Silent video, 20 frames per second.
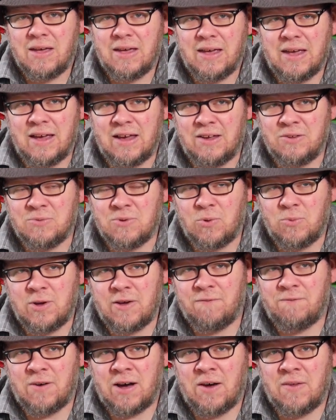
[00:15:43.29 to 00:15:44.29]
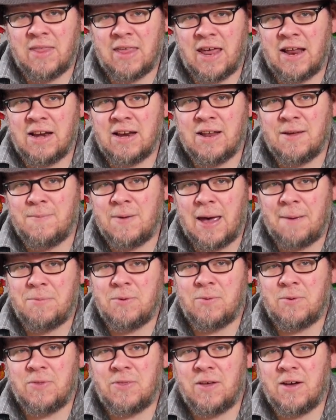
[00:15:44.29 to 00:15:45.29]
Is what we found that ended up
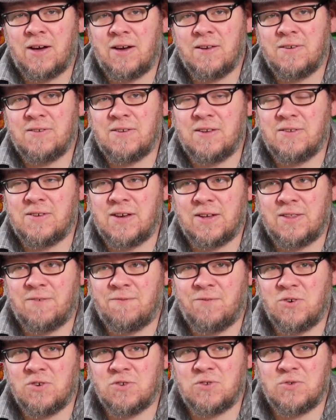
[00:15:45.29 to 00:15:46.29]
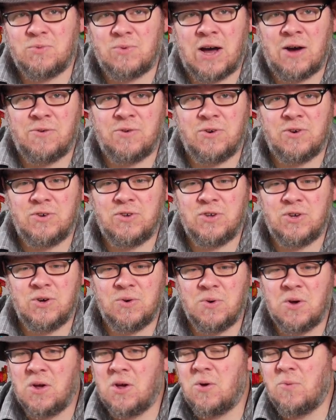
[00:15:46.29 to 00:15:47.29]
happening with us is like the first round or two,